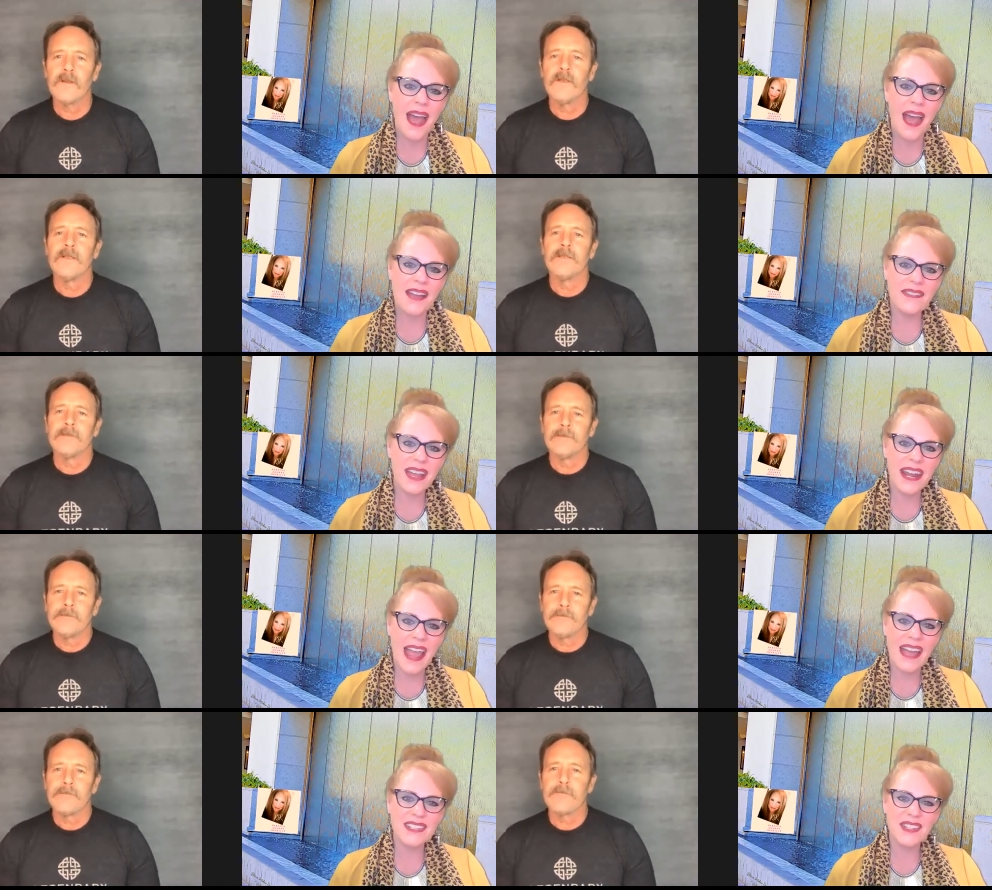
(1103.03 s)
Speaker 1: i've got to
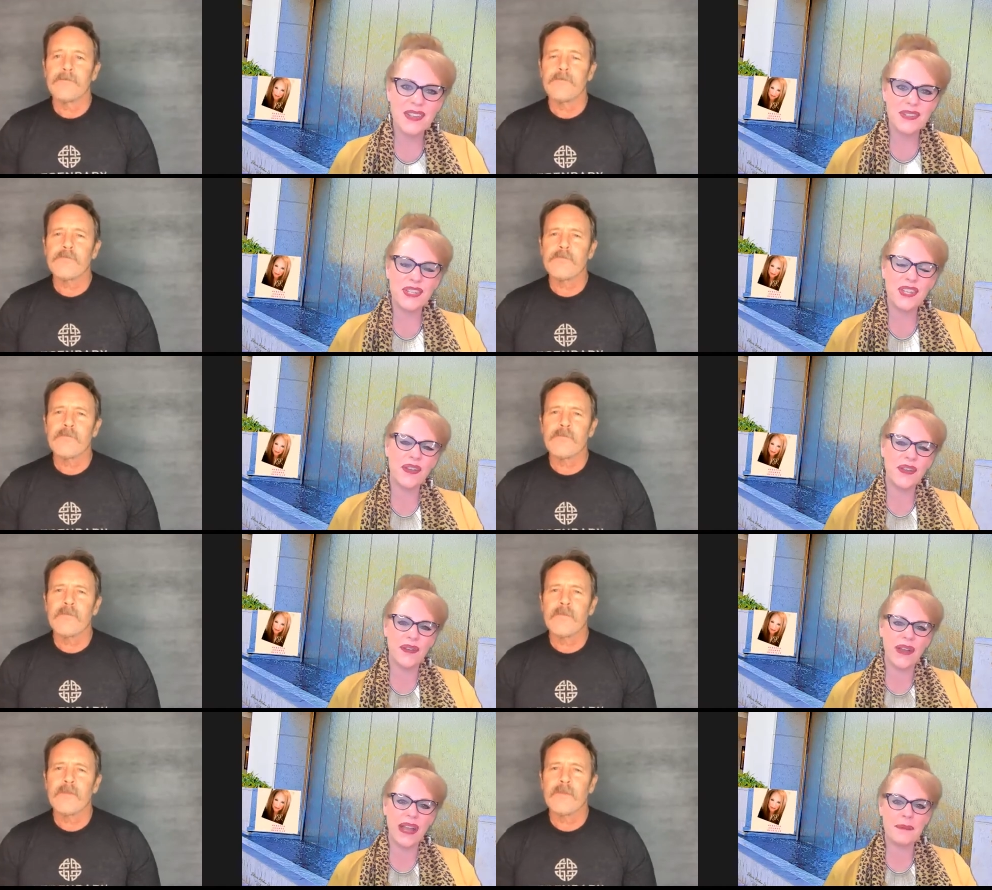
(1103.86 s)
ask you
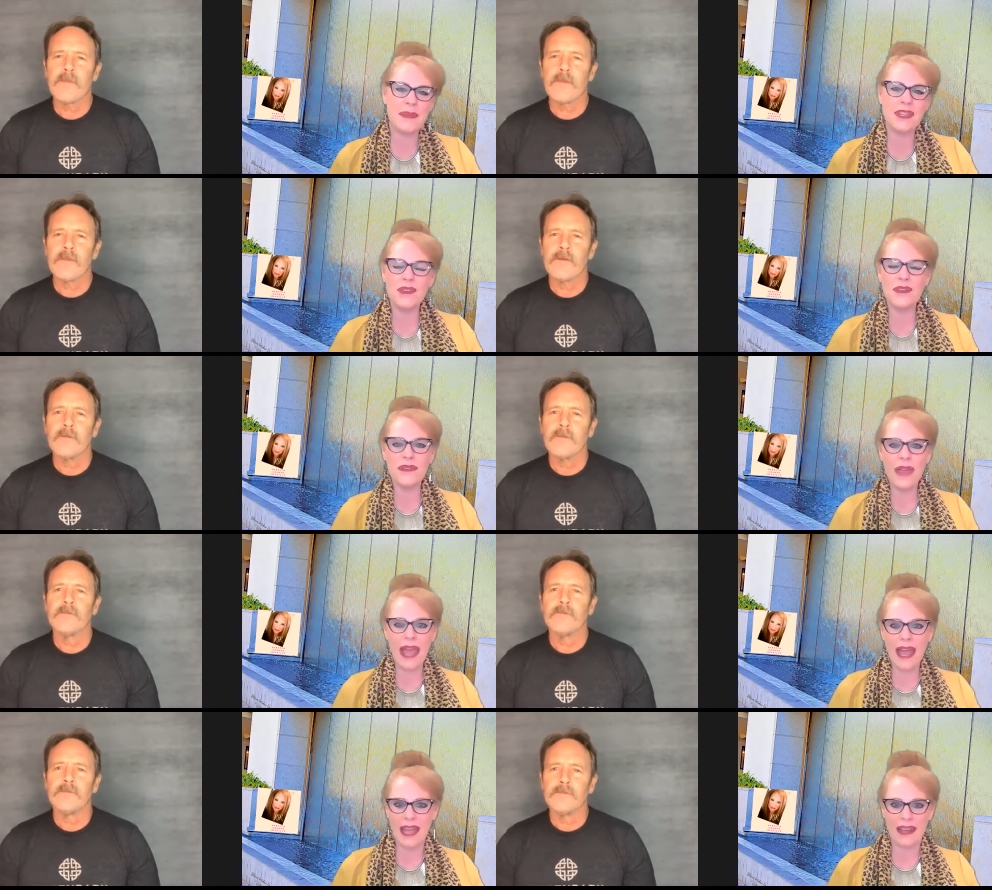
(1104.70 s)
too i mean you've
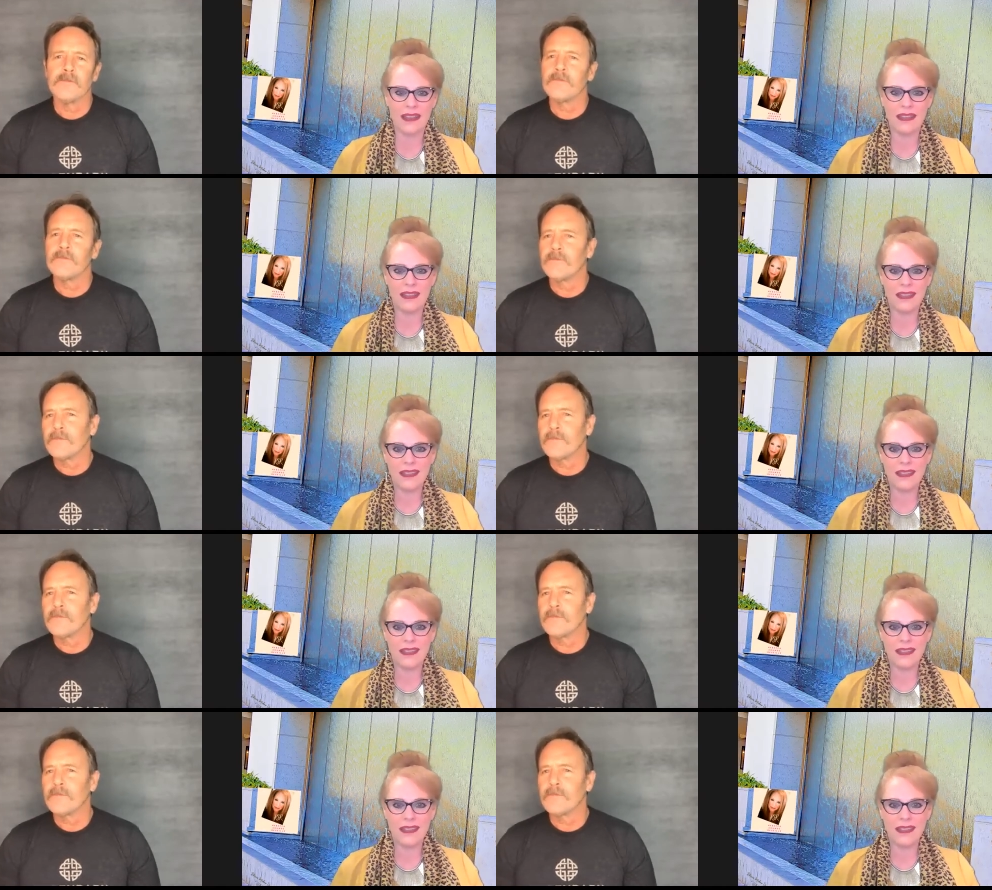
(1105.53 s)
had